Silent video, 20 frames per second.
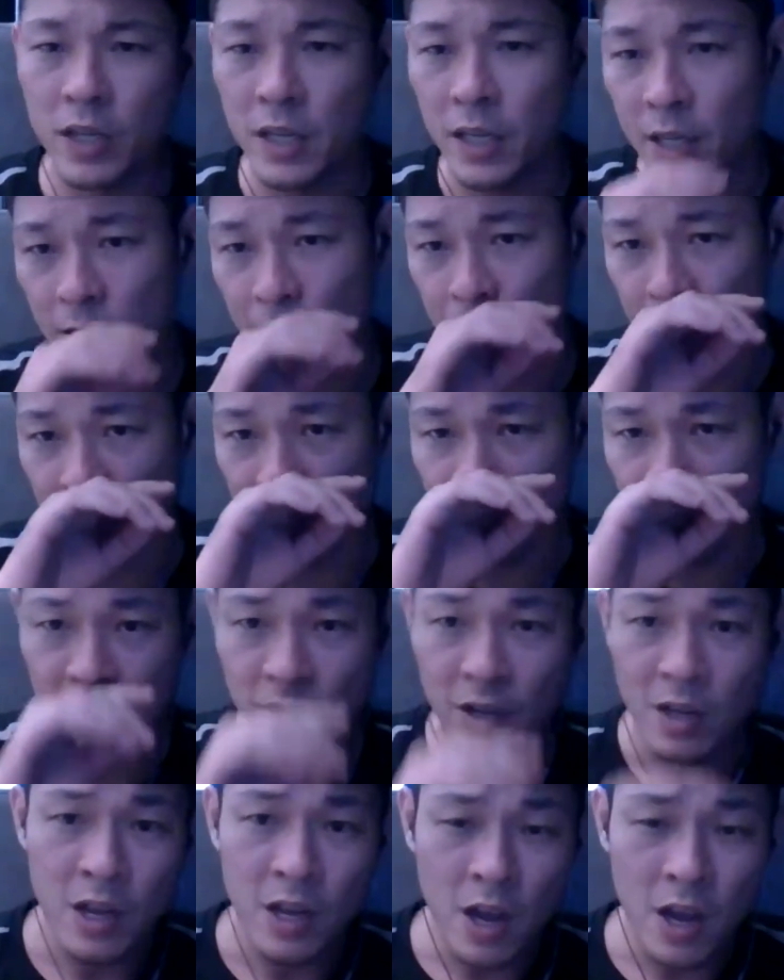in,
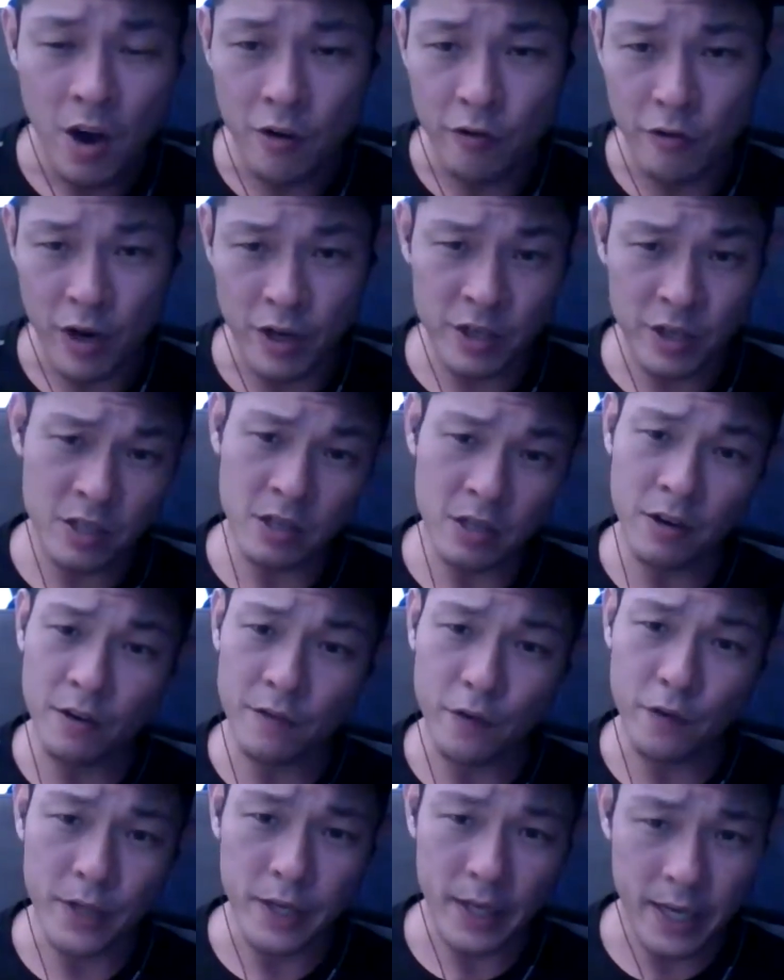registering
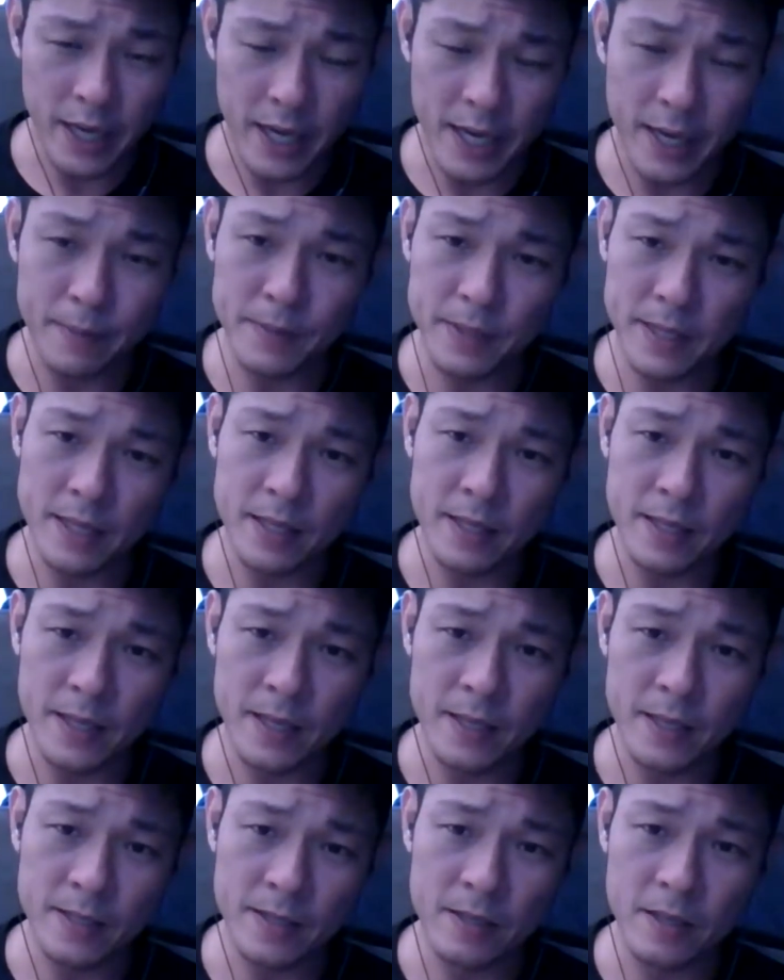for the camps and
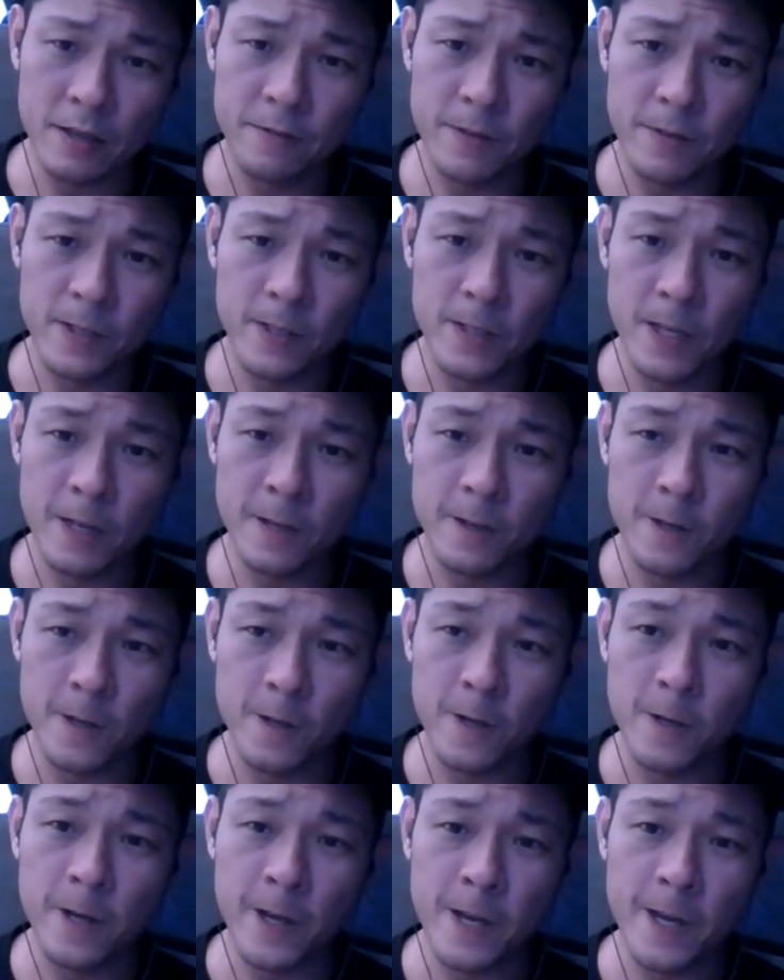stuff like that, you
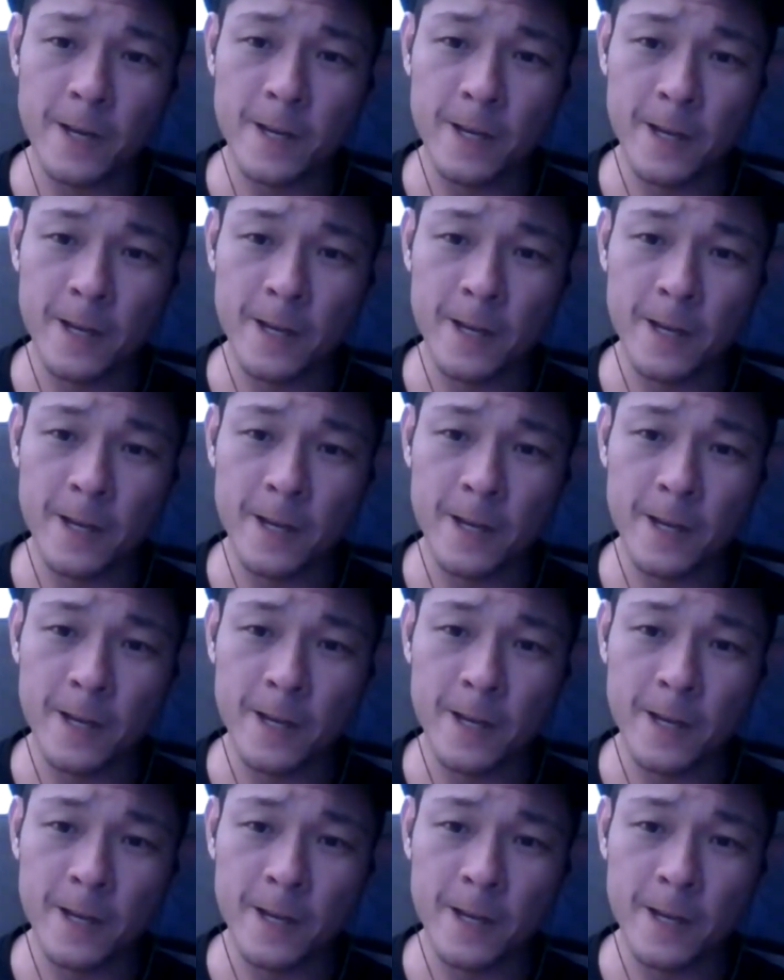know. And